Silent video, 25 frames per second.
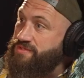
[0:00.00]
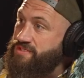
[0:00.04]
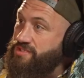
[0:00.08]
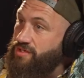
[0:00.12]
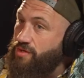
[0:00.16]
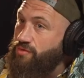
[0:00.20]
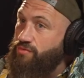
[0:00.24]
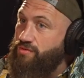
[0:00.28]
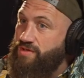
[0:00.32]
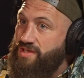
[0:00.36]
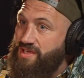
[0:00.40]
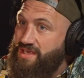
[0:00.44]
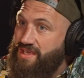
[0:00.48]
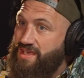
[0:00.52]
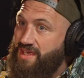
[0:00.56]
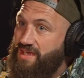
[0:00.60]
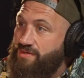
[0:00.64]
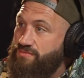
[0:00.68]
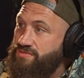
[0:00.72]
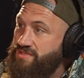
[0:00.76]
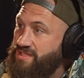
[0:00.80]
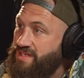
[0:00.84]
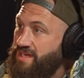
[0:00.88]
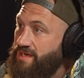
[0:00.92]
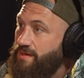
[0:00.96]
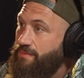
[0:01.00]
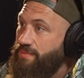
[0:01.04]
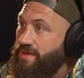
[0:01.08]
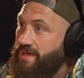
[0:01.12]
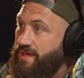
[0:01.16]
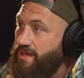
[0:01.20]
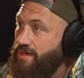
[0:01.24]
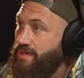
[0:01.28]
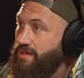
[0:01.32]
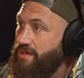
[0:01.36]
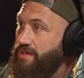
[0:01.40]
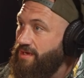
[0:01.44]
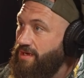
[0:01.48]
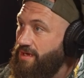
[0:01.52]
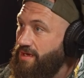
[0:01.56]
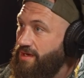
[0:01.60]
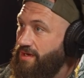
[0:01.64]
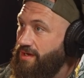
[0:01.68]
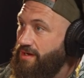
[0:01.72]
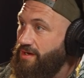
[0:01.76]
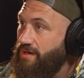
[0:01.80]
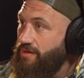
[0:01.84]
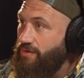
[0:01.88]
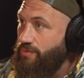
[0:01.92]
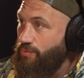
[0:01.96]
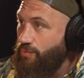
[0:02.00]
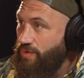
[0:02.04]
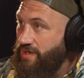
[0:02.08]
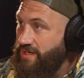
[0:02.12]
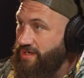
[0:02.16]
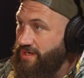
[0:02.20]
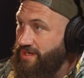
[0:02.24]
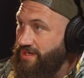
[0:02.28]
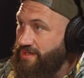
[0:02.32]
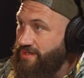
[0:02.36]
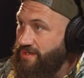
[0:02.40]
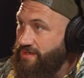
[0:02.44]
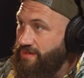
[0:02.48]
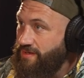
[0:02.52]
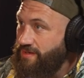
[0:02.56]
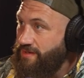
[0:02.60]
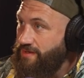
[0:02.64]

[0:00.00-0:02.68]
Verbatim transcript: sorry, it was a little bit uh, long-winded